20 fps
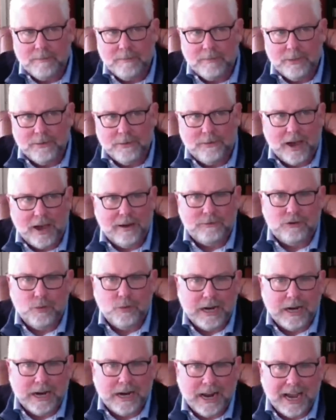the
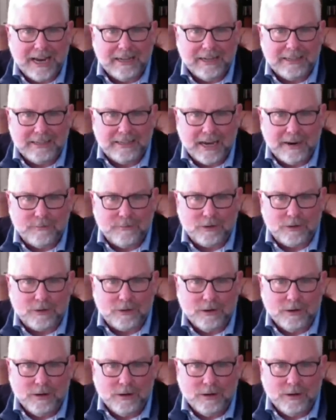529 saver,
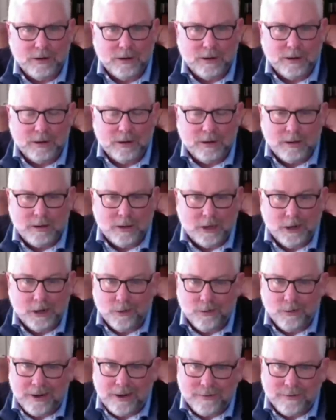you
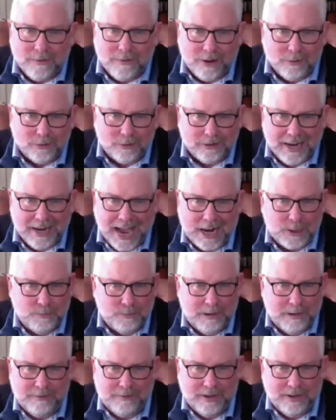don't get a federal tax
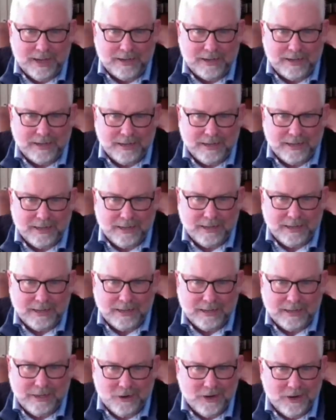benefit.
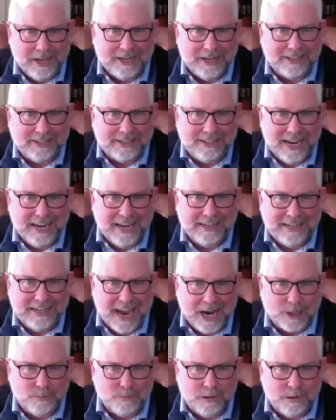You get a state
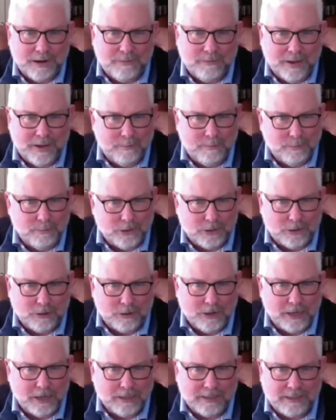tax benefit in
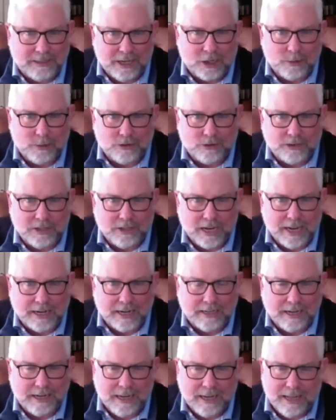Missouri at 6%.